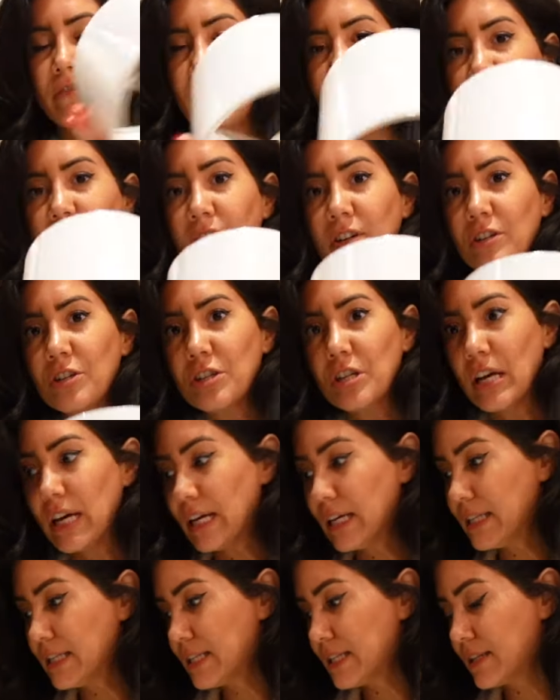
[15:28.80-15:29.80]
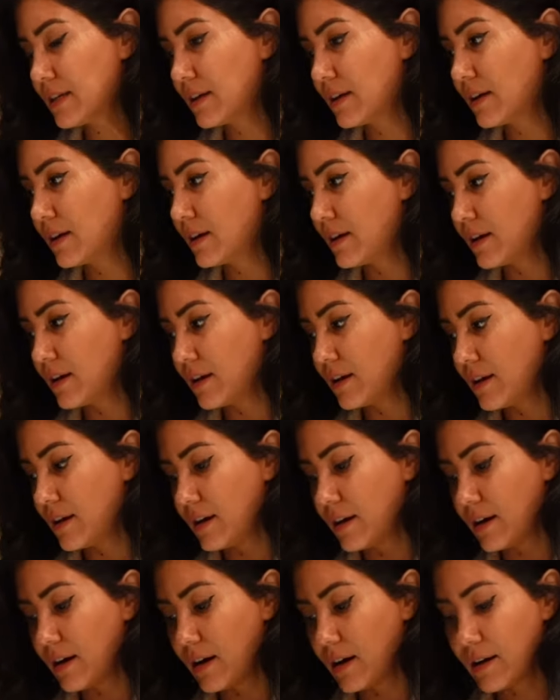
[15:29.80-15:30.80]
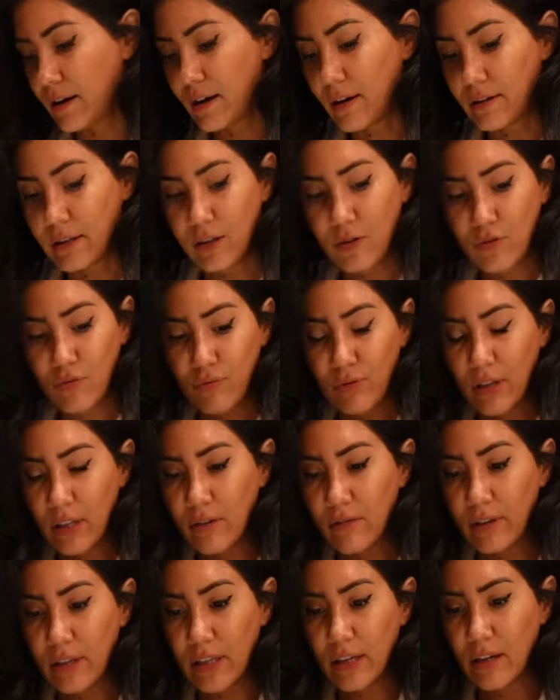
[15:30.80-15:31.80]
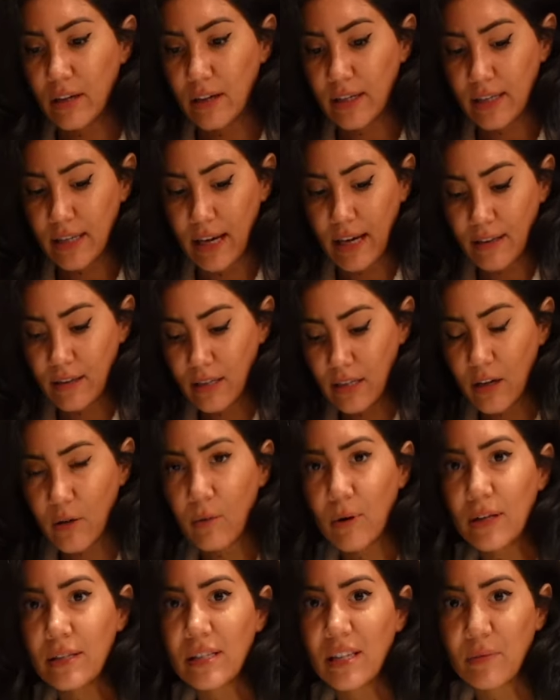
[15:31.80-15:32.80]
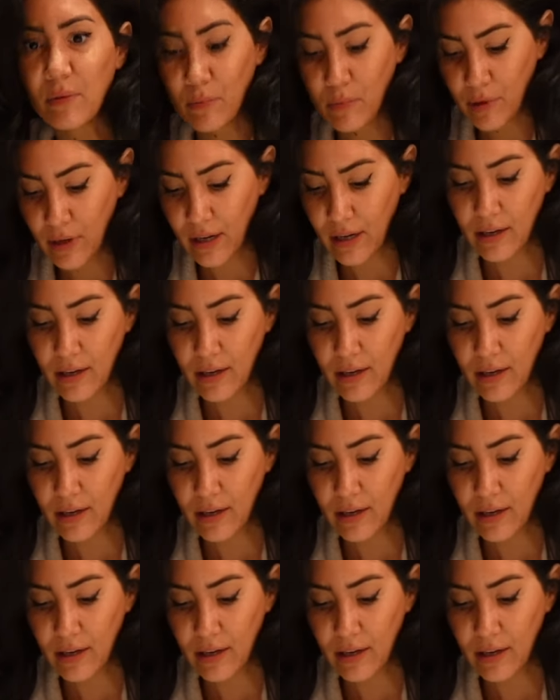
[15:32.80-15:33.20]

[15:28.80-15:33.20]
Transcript: favorite shades I got these really really nice antique ones let me bring